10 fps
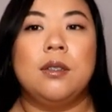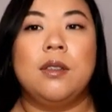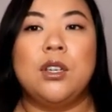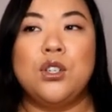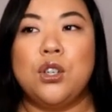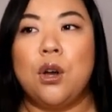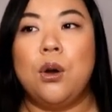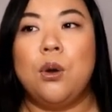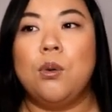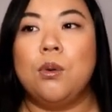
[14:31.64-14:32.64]
they
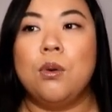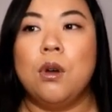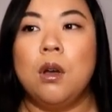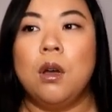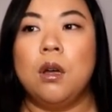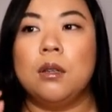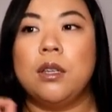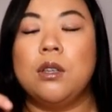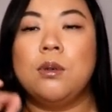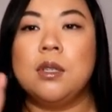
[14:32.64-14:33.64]
show,
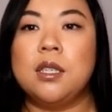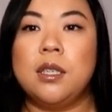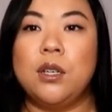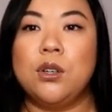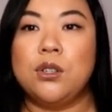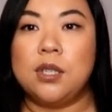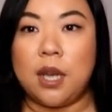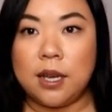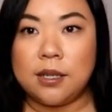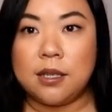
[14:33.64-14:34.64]
like, you can see your
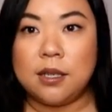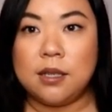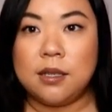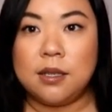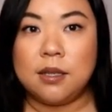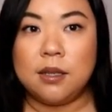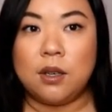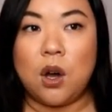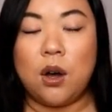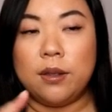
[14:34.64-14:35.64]
sizes
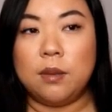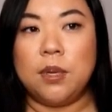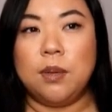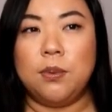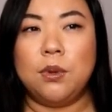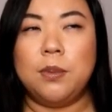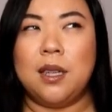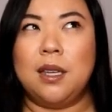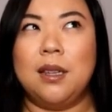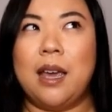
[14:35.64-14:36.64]
on the people, but
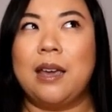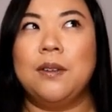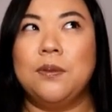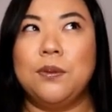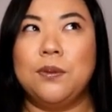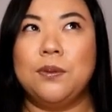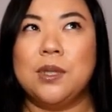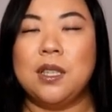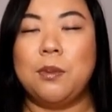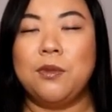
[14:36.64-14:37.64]
then like
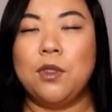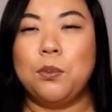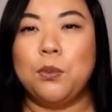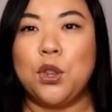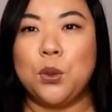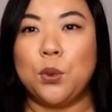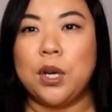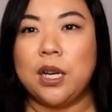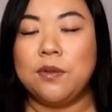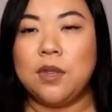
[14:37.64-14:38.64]
some of them,
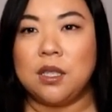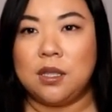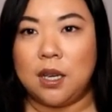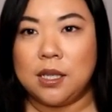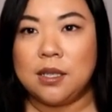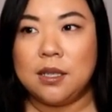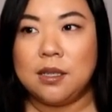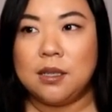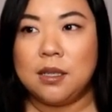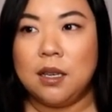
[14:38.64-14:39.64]
3 of the
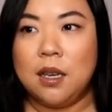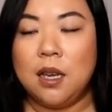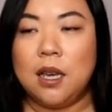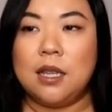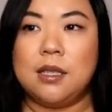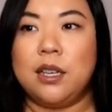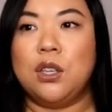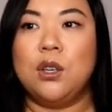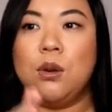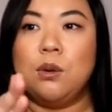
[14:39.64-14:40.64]
sizes, it's like
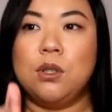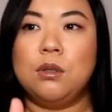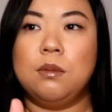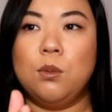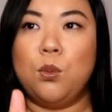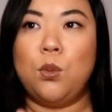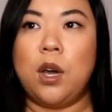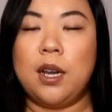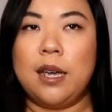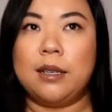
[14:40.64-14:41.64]
you go to
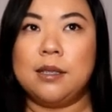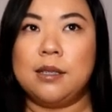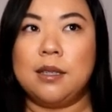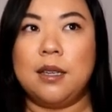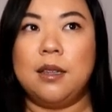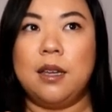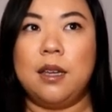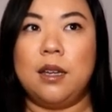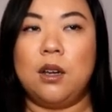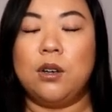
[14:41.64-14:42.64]
1X and
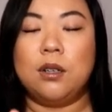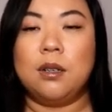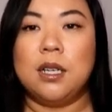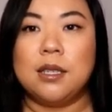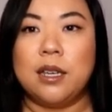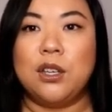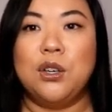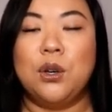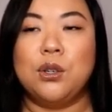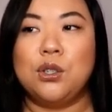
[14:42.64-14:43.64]
then, or it's like you
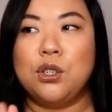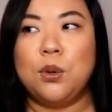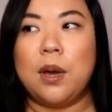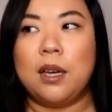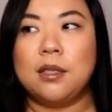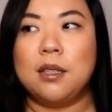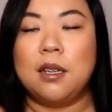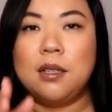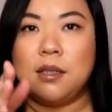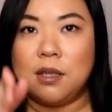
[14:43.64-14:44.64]
go to 2X and then
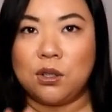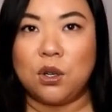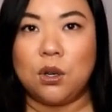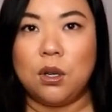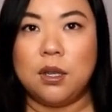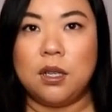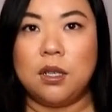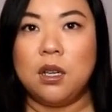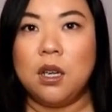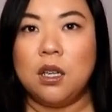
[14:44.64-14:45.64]
it's this girl, and
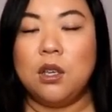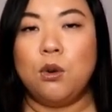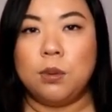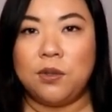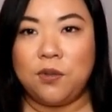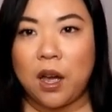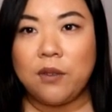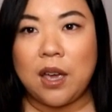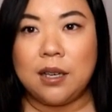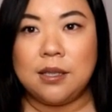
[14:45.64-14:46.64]
then you go up to
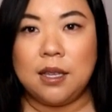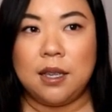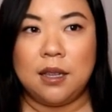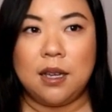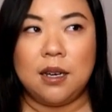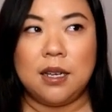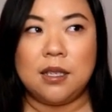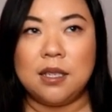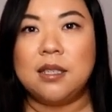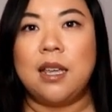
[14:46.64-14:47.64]
5X and then it's
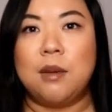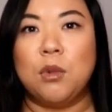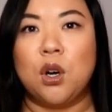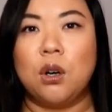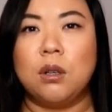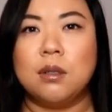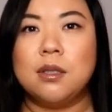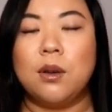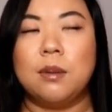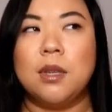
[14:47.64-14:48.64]
the same girl.
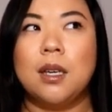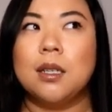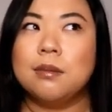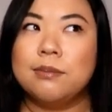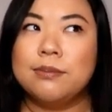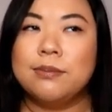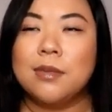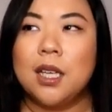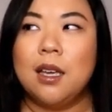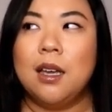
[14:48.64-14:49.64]
So I'm like,
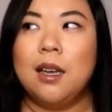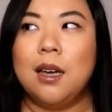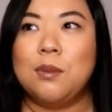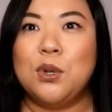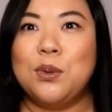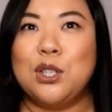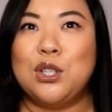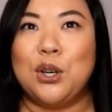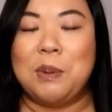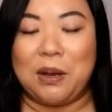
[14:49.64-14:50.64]
I'm not really
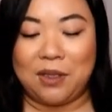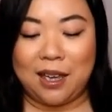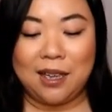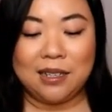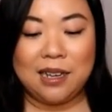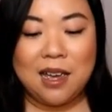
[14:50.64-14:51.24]
sure about that.